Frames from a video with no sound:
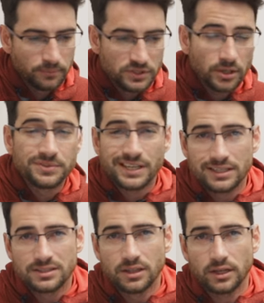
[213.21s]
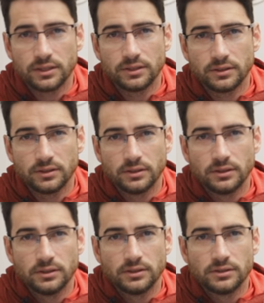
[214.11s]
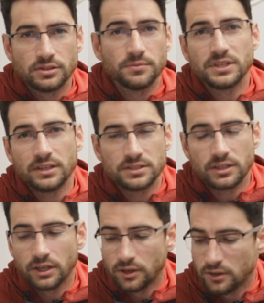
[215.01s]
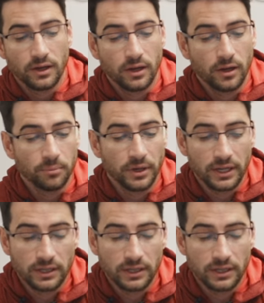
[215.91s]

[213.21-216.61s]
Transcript: some say it's luck, some say it's skill, but